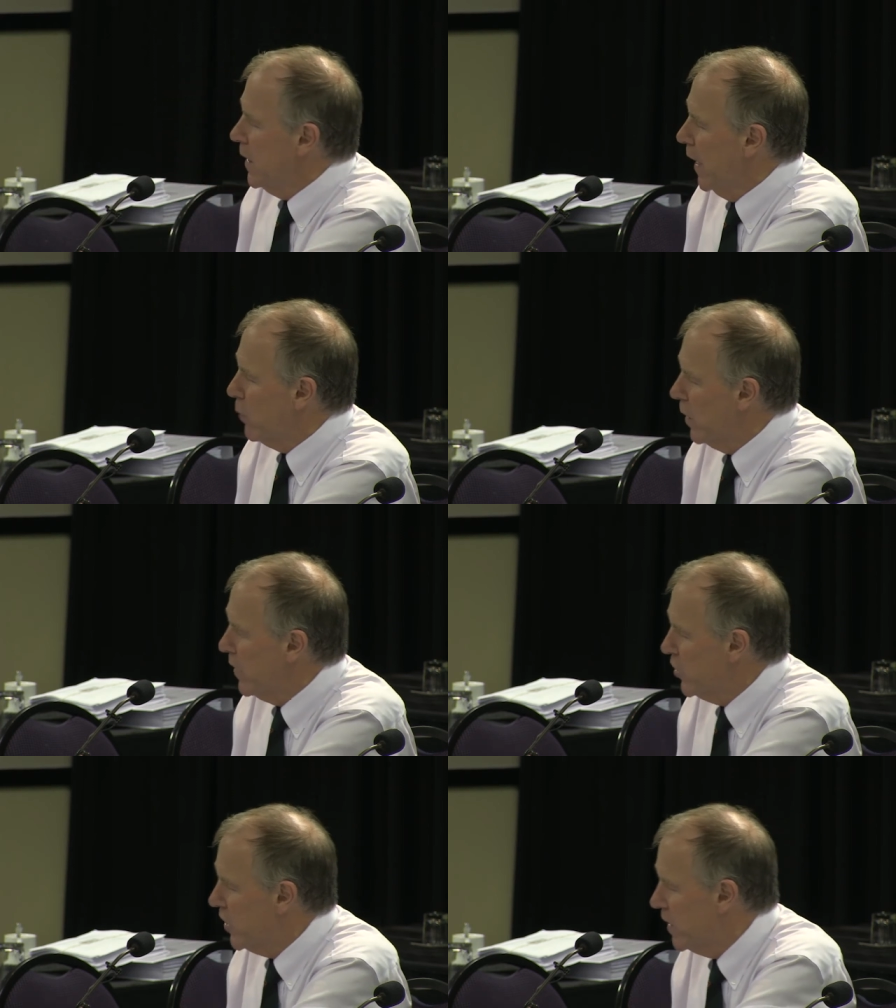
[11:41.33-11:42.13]
And what
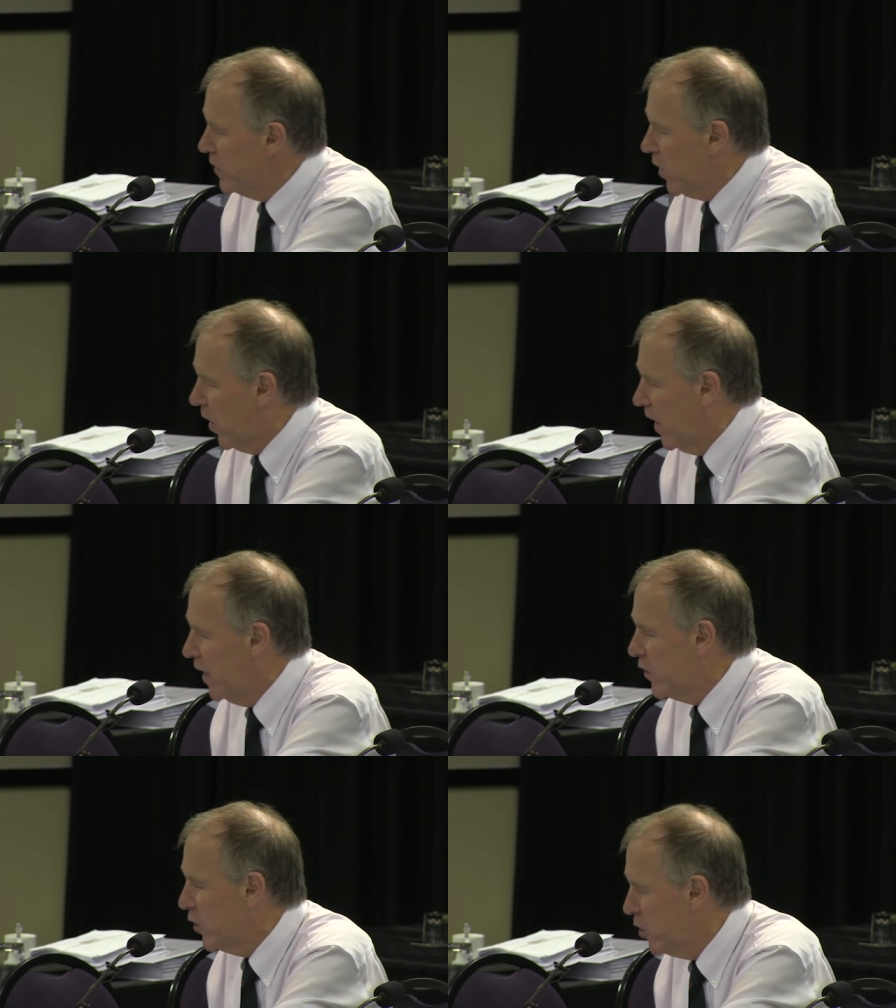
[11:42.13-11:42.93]
it shows
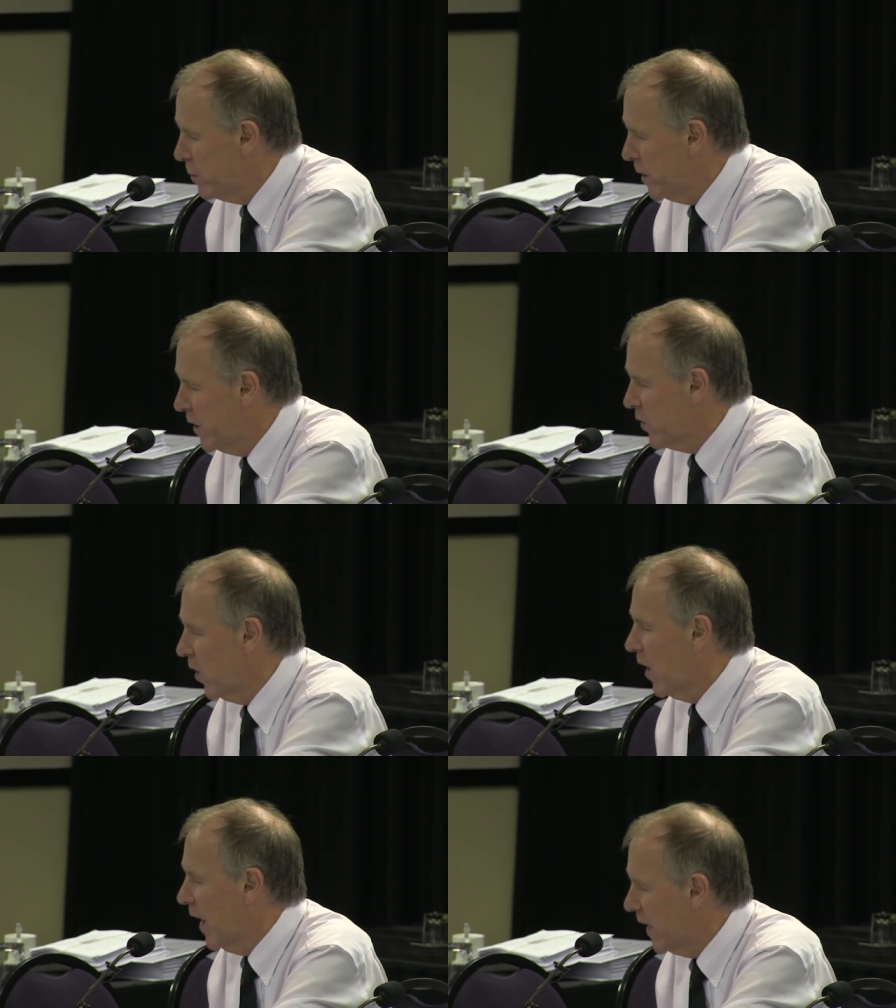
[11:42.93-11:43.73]
is humans
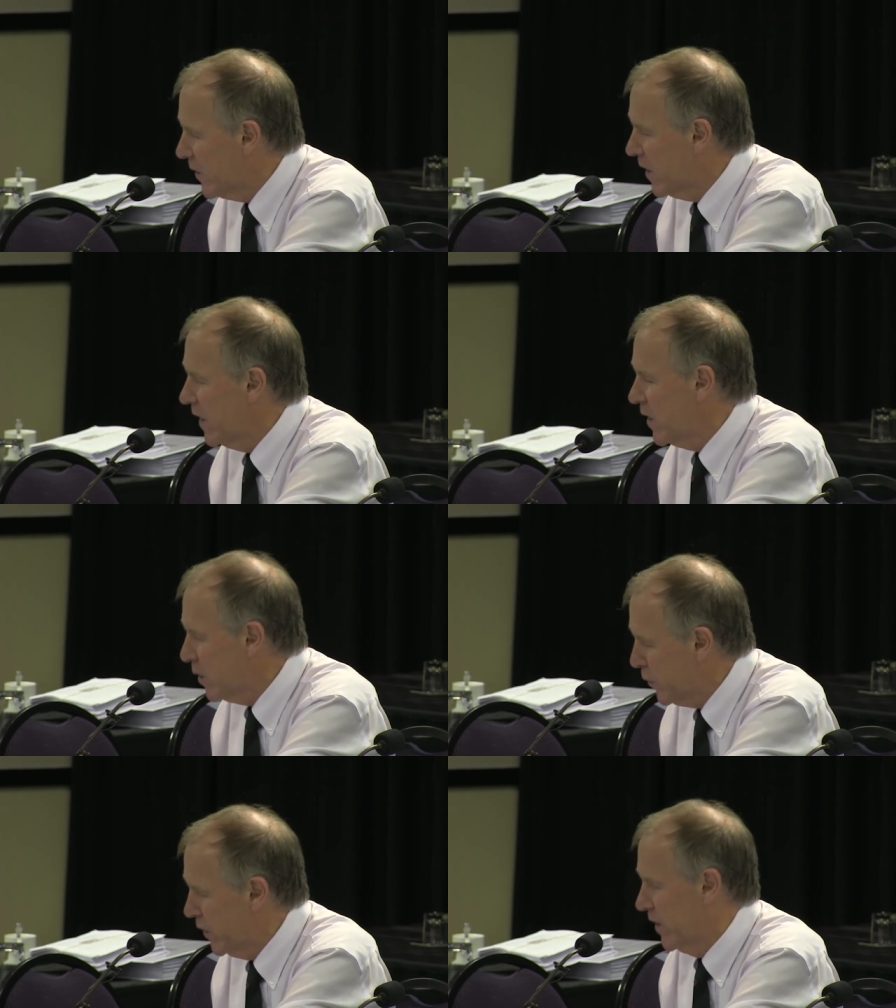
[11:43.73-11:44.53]
are utterly
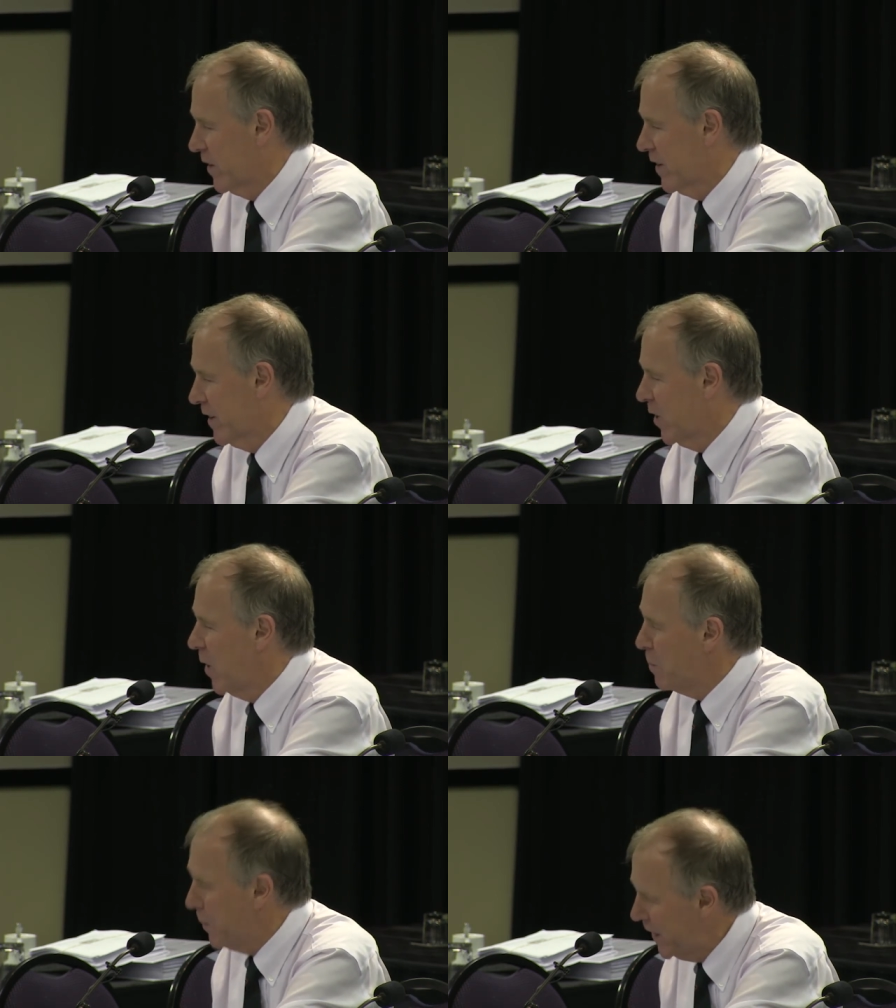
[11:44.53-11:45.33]
different,
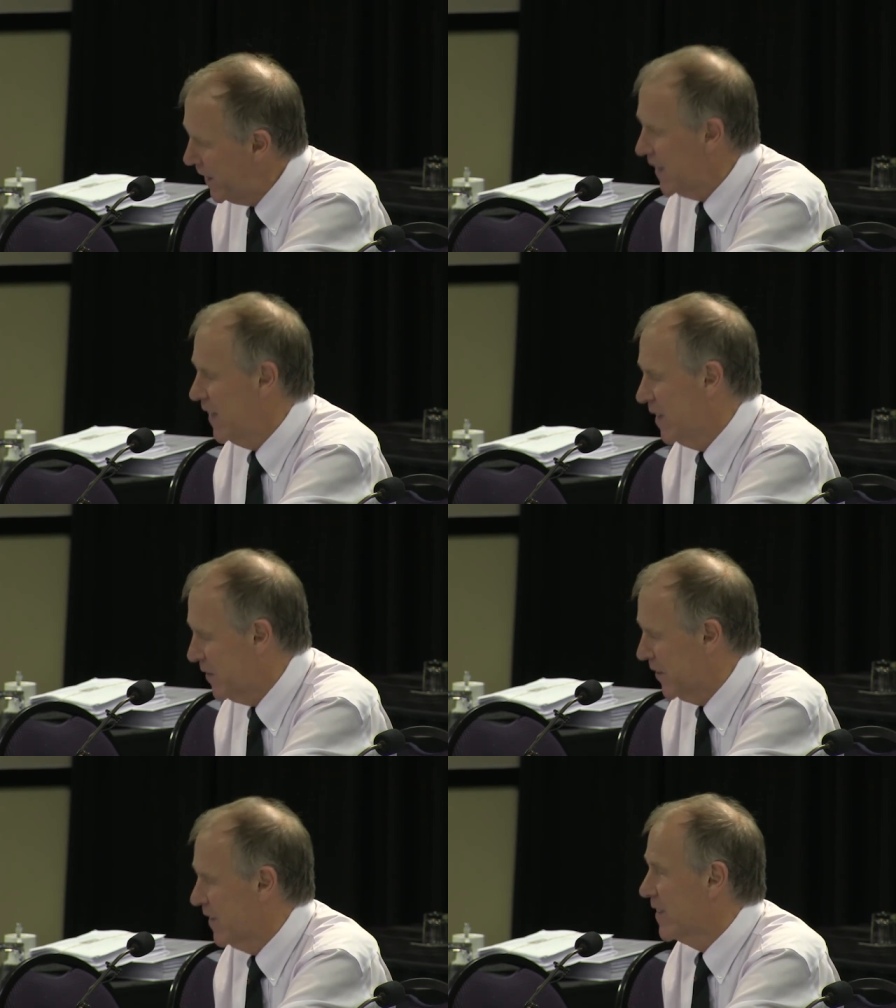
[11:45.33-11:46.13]
completely
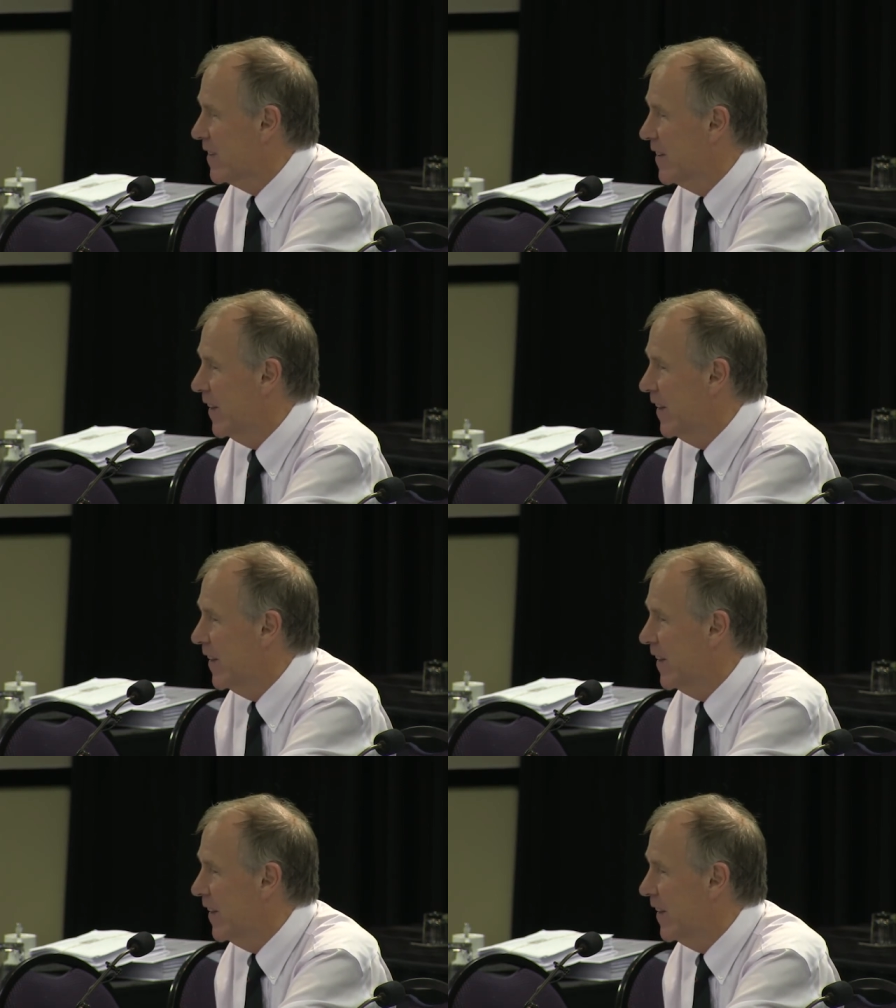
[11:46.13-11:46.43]
different.